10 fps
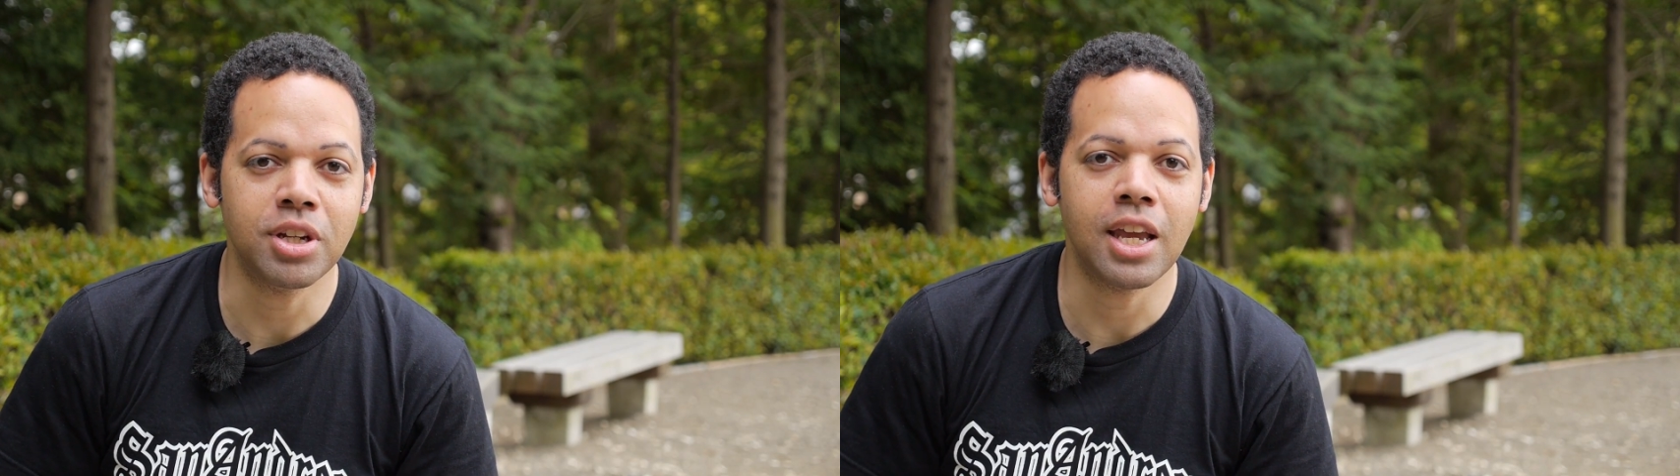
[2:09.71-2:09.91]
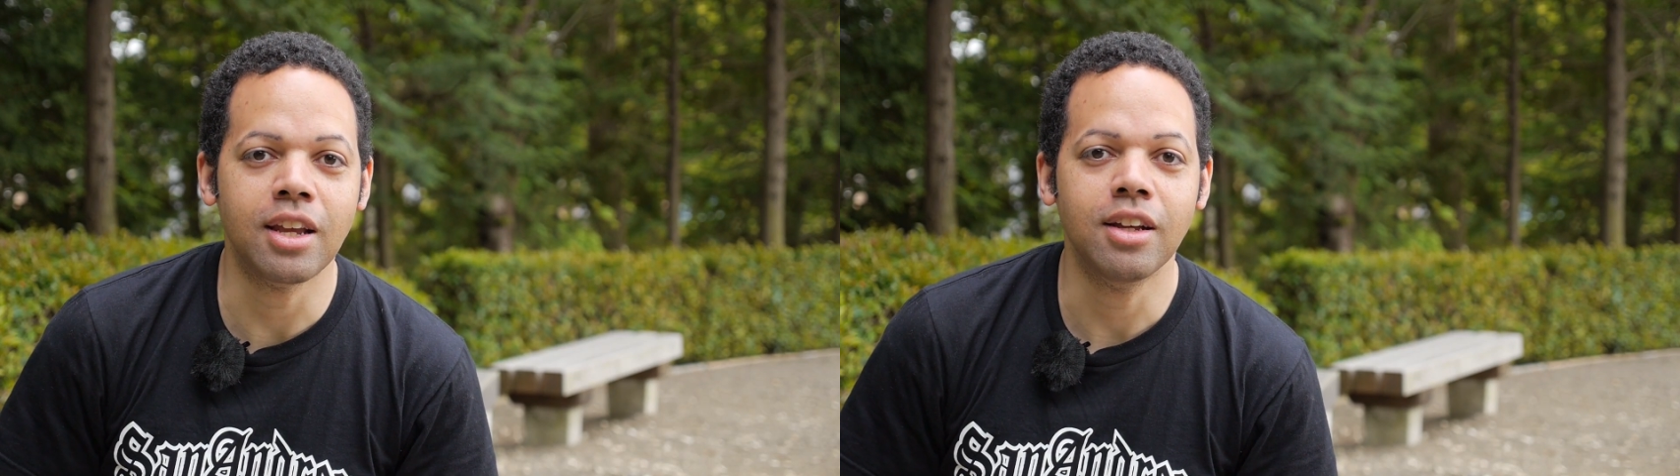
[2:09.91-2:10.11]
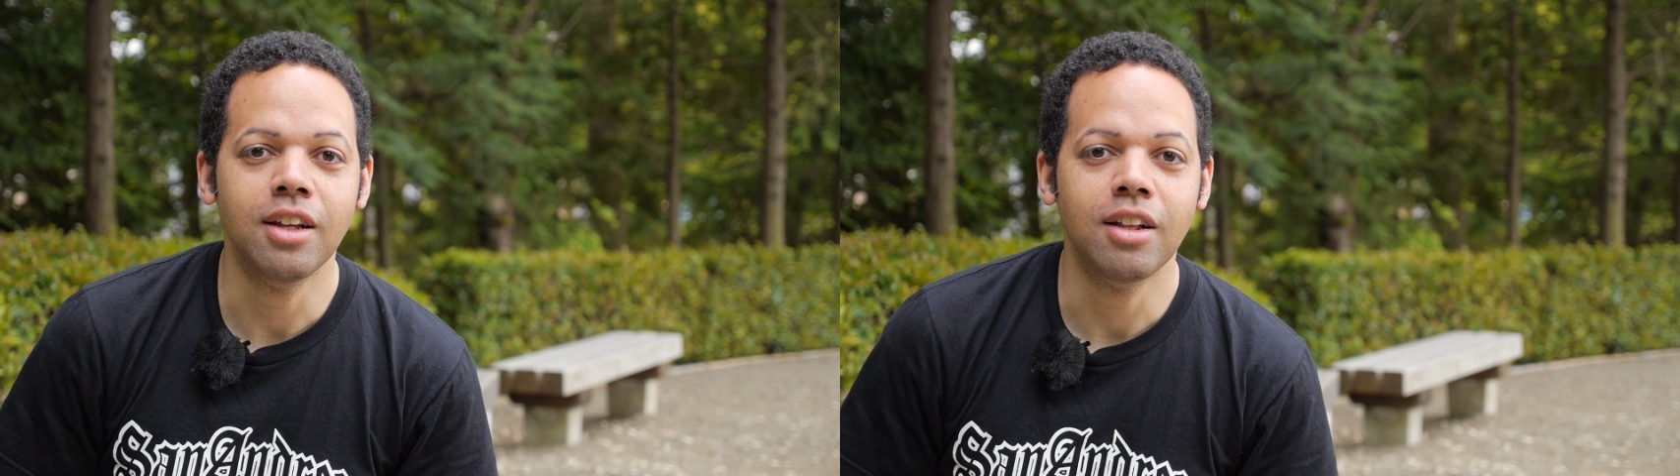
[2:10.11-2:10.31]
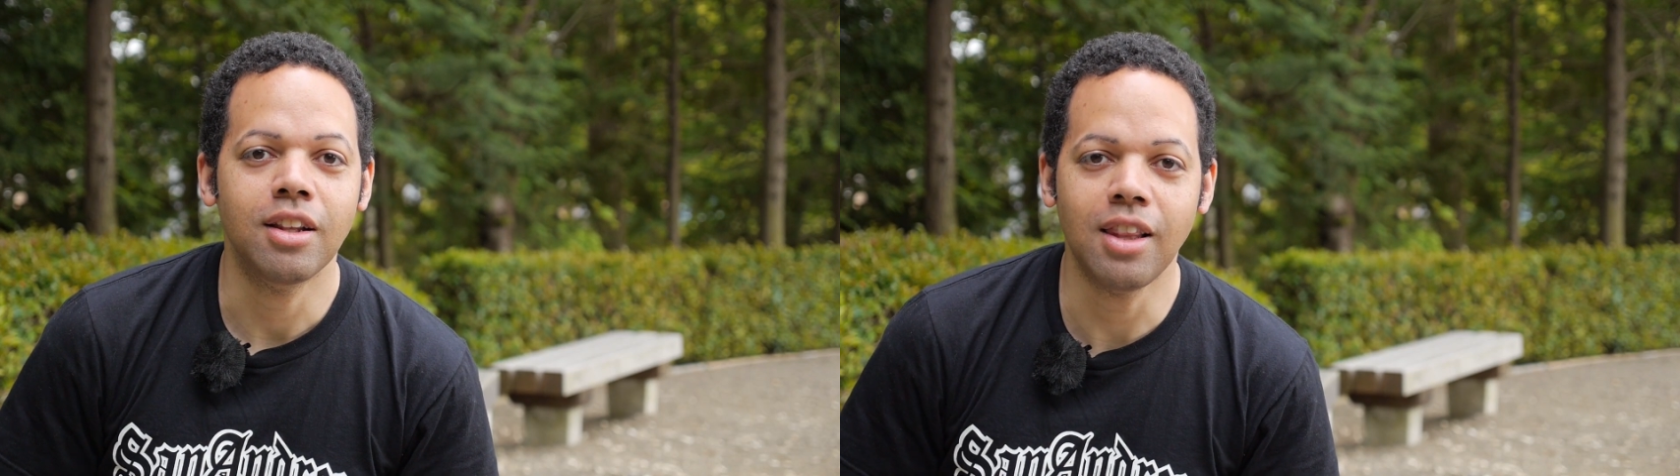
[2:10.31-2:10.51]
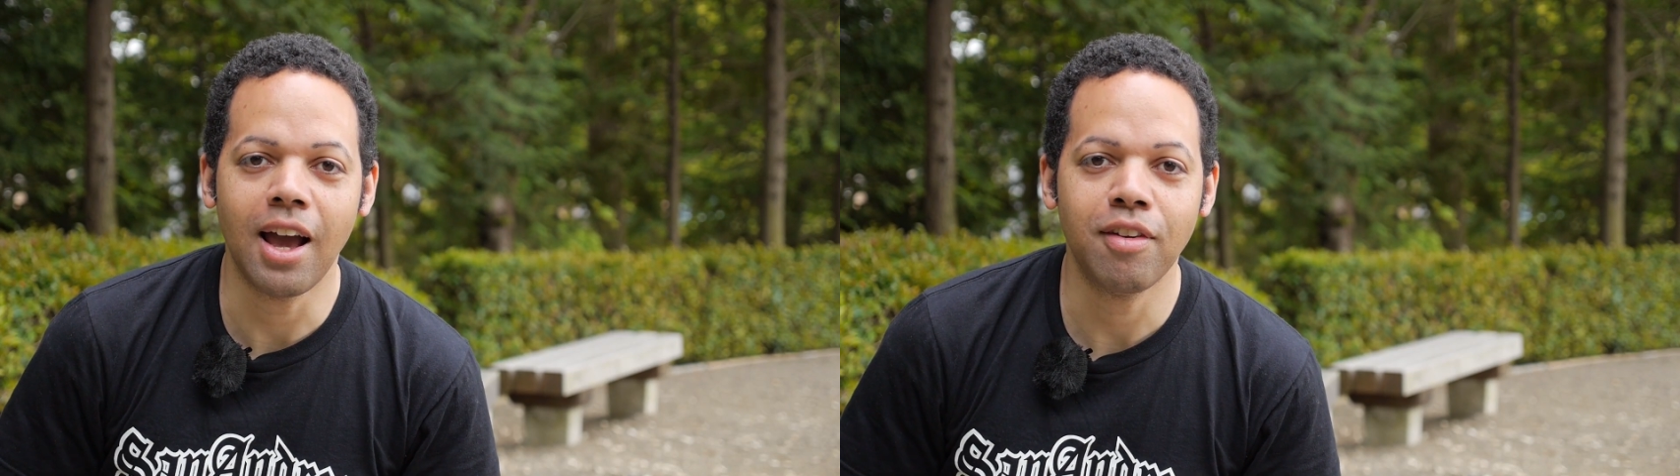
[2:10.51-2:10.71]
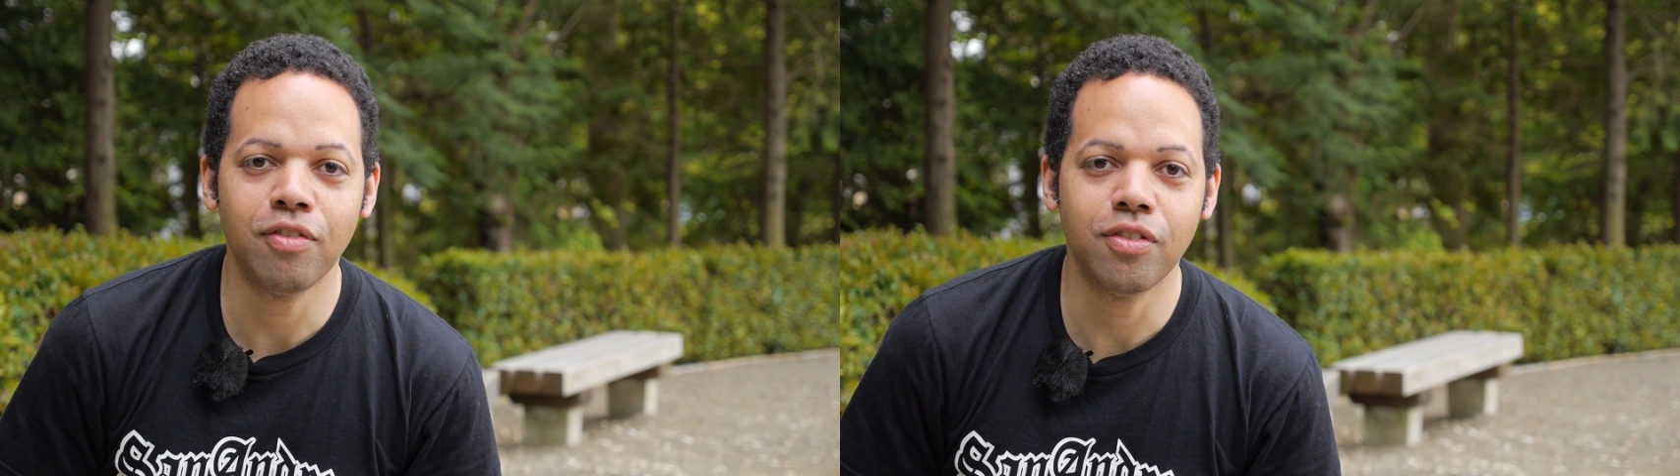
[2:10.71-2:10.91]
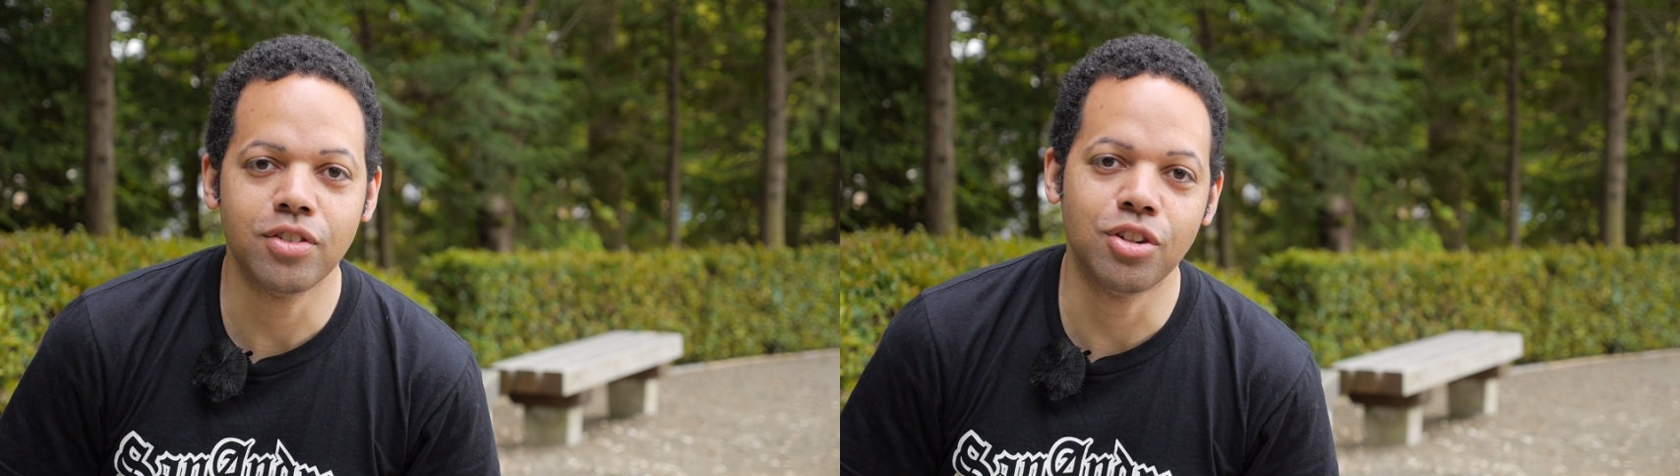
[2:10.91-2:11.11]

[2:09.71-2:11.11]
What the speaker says: bringing life